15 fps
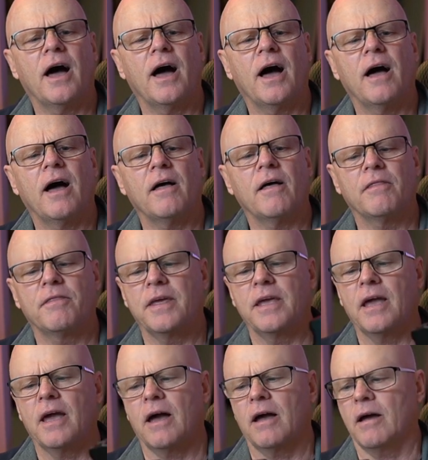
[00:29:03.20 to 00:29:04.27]
uh,
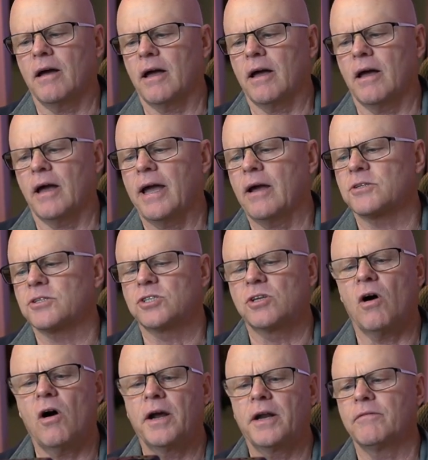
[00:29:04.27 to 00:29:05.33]
the
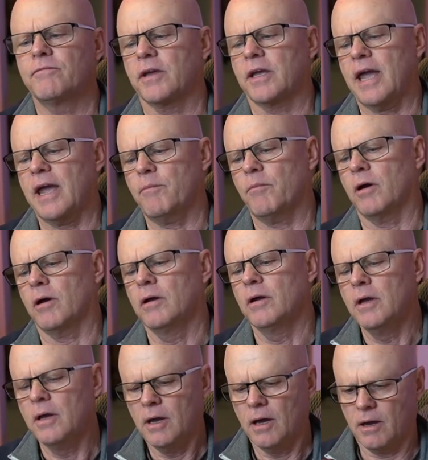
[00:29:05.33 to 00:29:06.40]
outside of the camera.
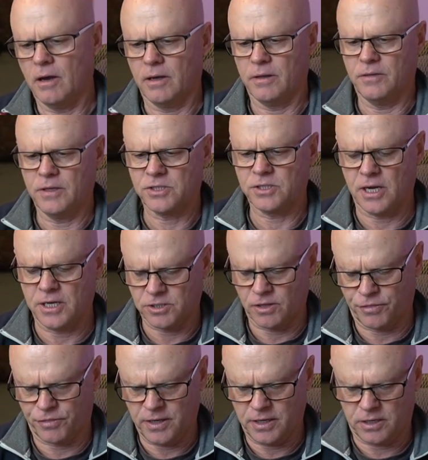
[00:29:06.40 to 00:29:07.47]
Uh, in this case, I
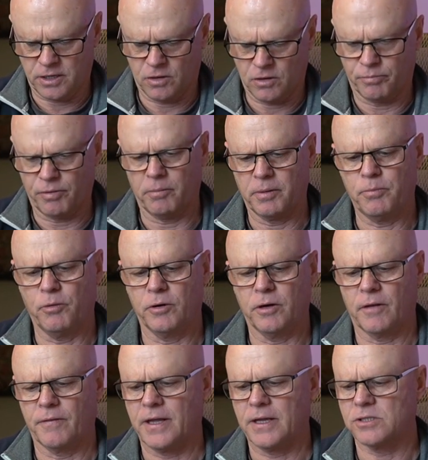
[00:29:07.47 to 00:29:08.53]
think you could probably put
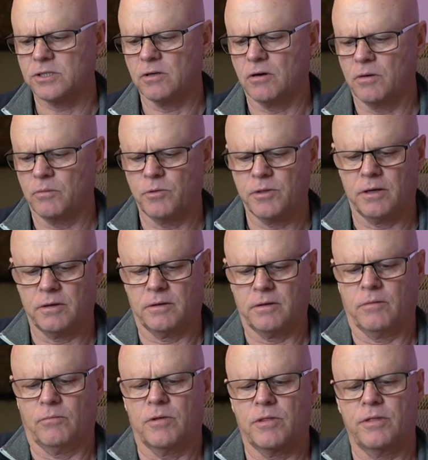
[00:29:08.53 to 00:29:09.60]
it on that side with, that,
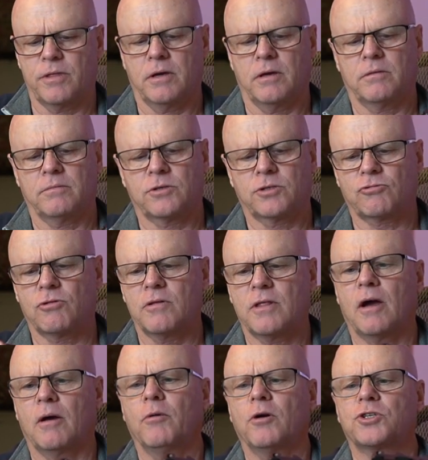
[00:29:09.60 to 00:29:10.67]
with the screw
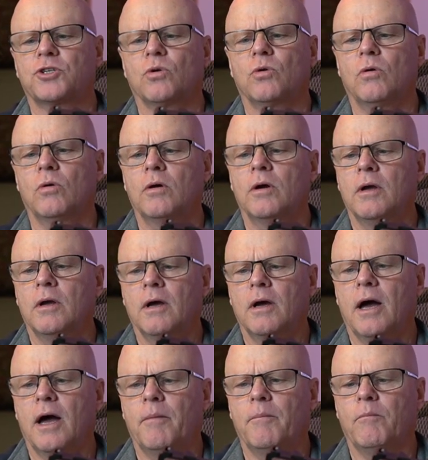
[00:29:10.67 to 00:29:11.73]
there. I'm not sure
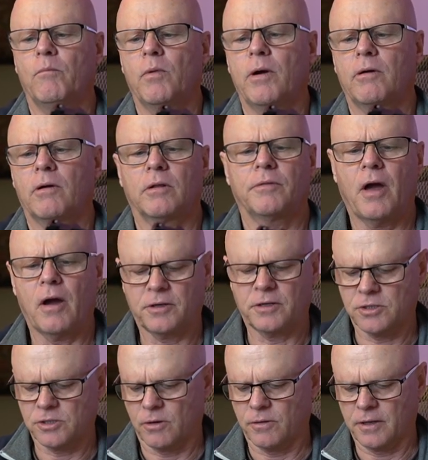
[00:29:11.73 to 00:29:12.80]
um, where, no, it
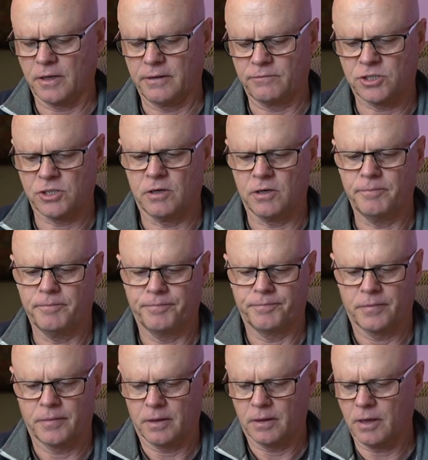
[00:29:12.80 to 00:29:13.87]
does go on the left side.
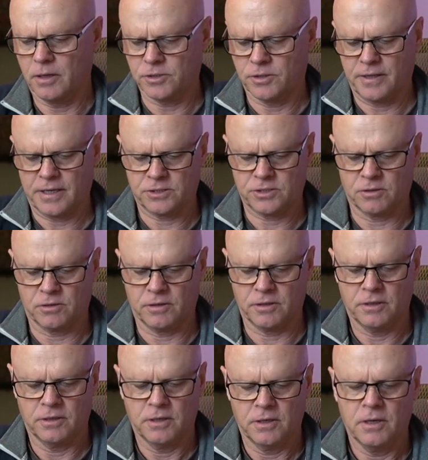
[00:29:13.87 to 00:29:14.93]
It goes on that side.
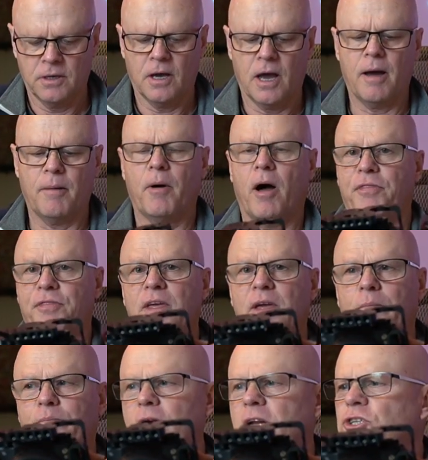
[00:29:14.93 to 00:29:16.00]
Um, I
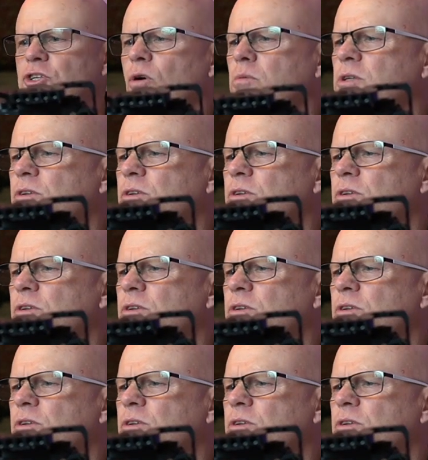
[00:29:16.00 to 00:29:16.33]
think, I'm pretty sure it